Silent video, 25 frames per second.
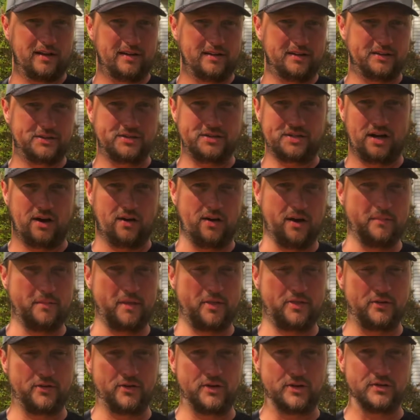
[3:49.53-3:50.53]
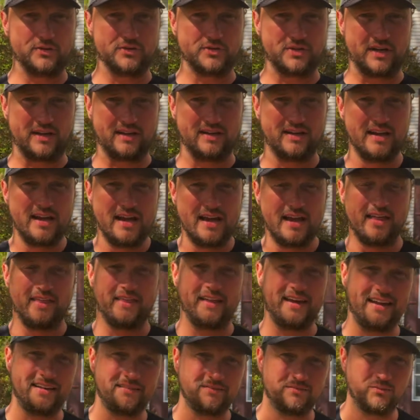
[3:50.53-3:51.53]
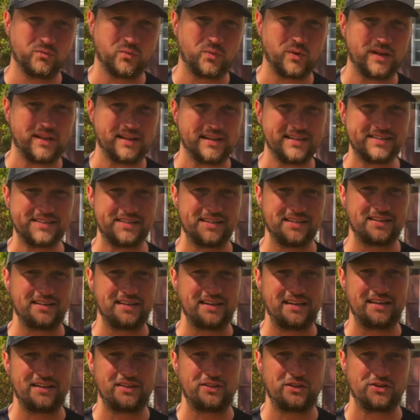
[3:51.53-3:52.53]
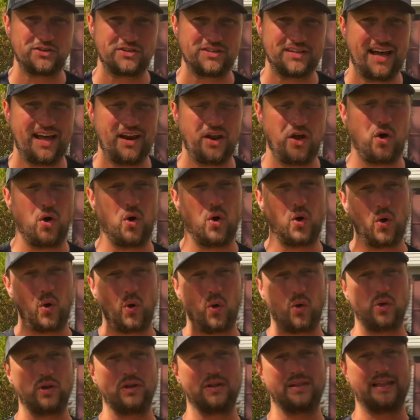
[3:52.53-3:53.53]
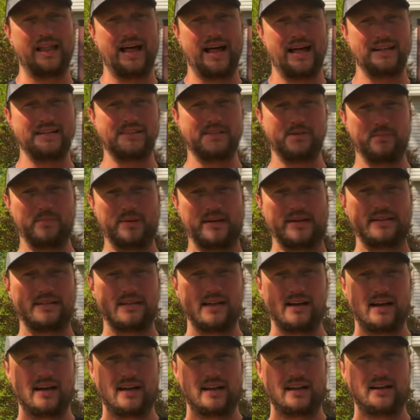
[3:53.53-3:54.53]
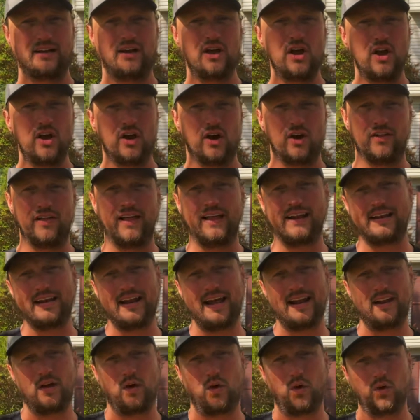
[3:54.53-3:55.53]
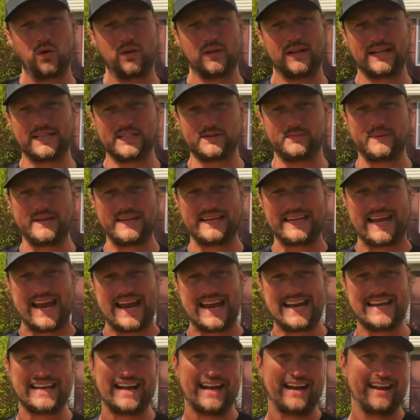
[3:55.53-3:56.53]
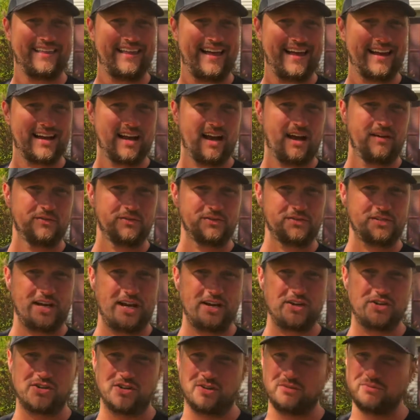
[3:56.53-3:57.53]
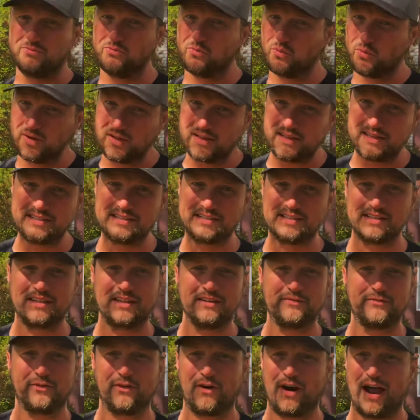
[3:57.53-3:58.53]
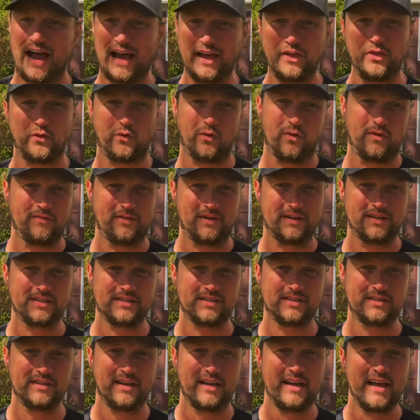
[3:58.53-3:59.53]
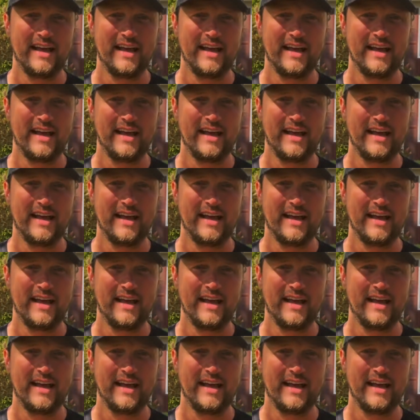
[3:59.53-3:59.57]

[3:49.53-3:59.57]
CRM that they're using, then realistically, there's not a whole lot to be done, or not a whole lot to be gained out of that conversation, realistically, for either of us.